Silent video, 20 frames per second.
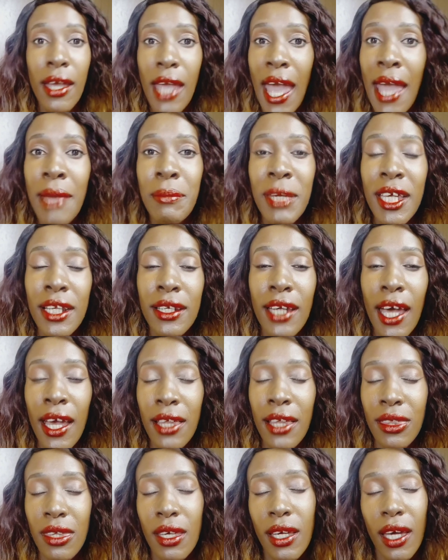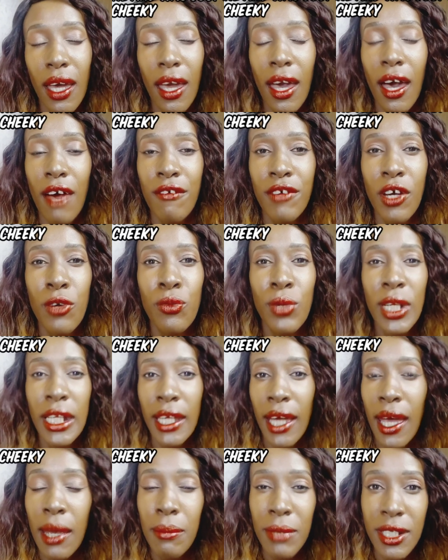think I have a really
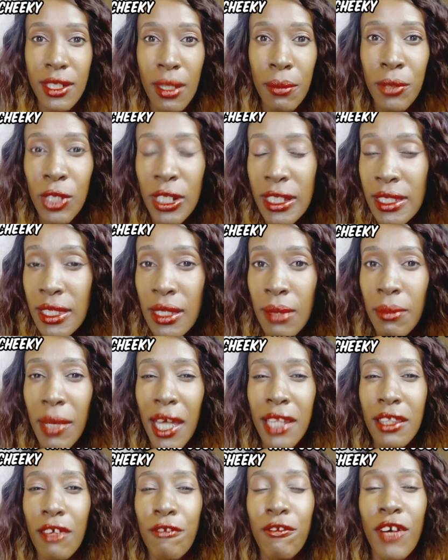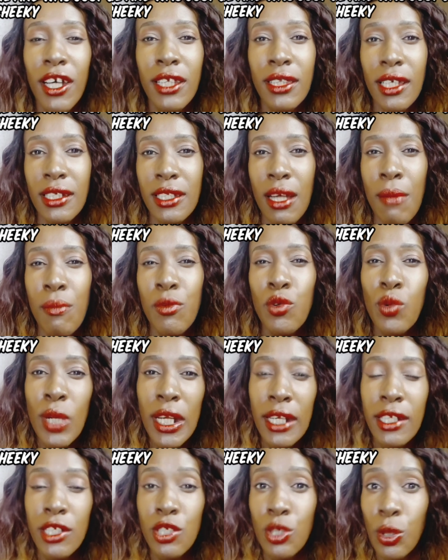high metabolism, and the fact that I'm
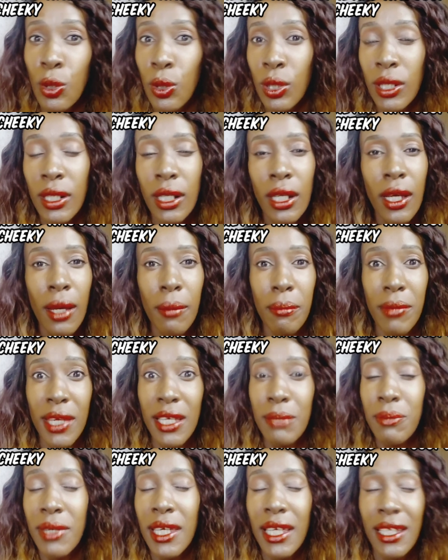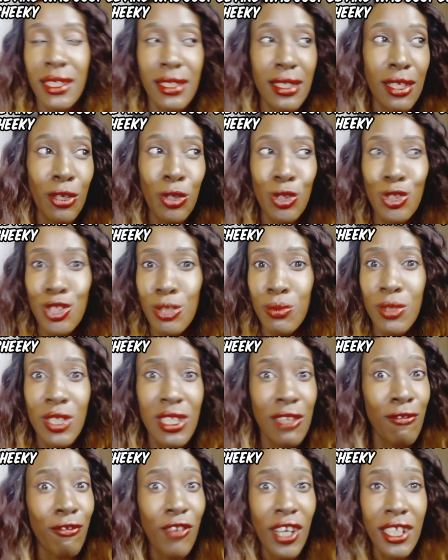really tall maybe is the
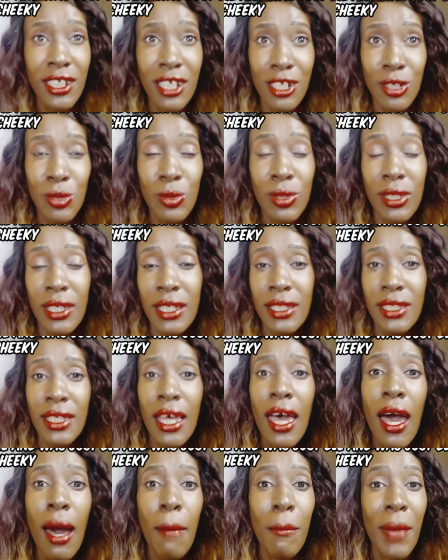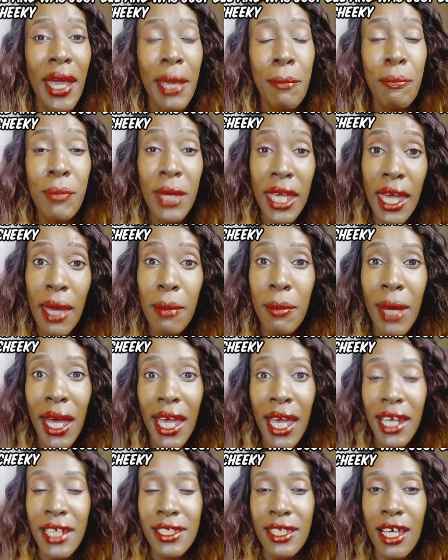contributing factor to this. My
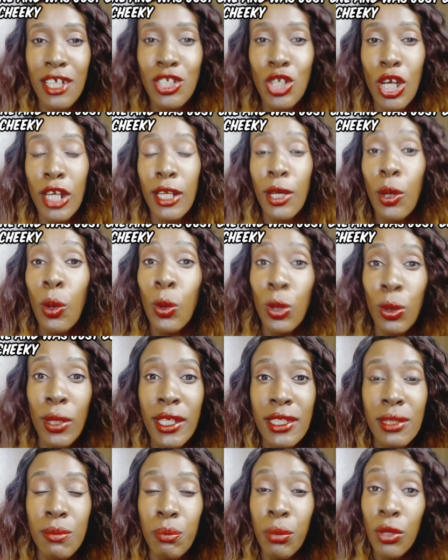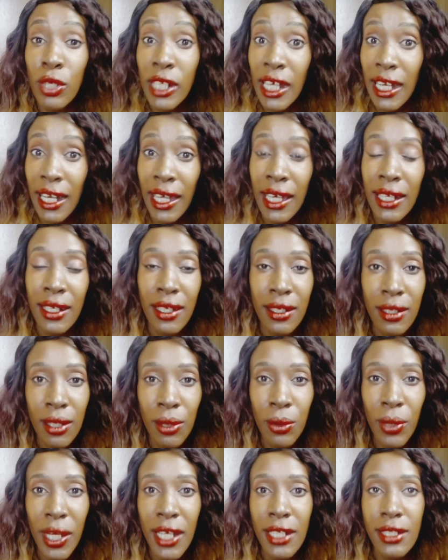BMI is actually always borderline
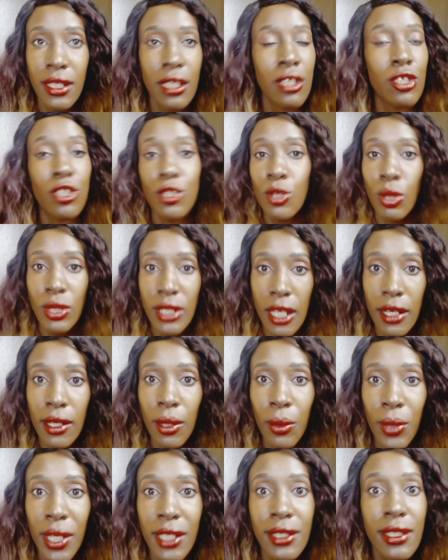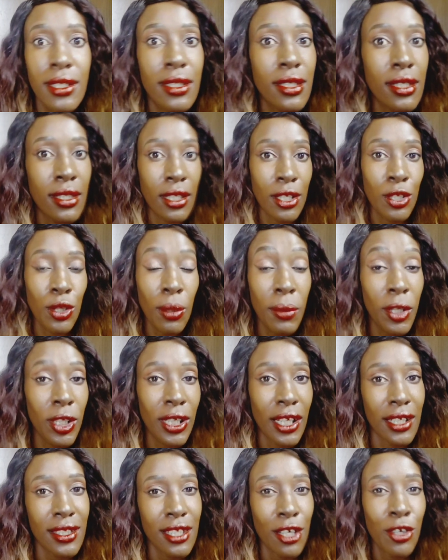underweight. It's not underweight, it's in the normal
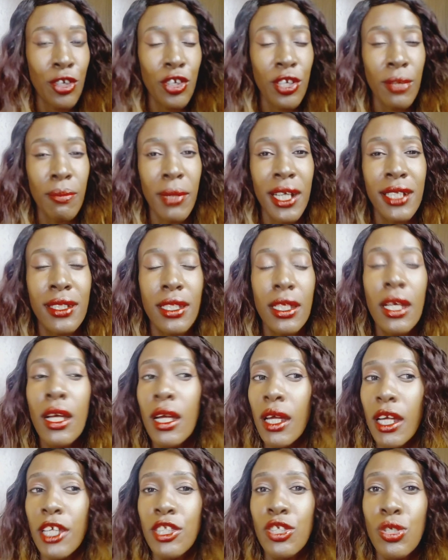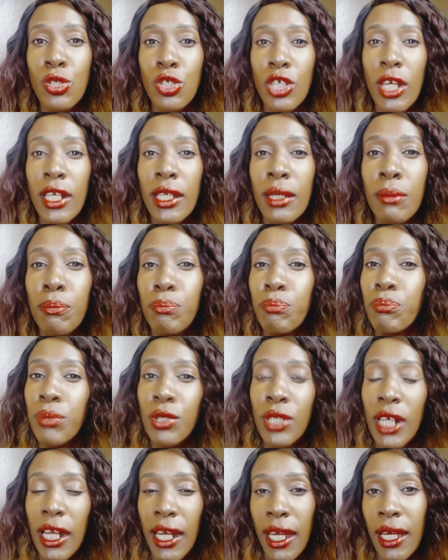category, but it's usually
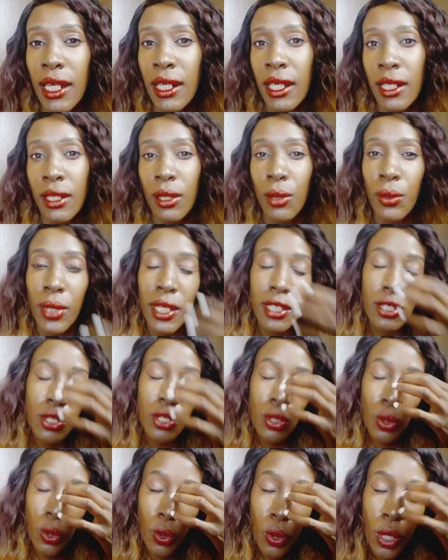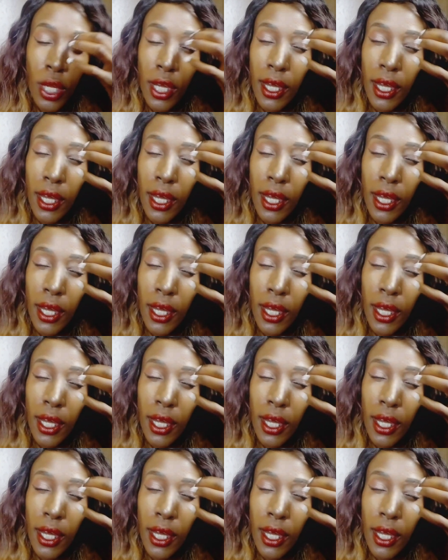borderline underweight. So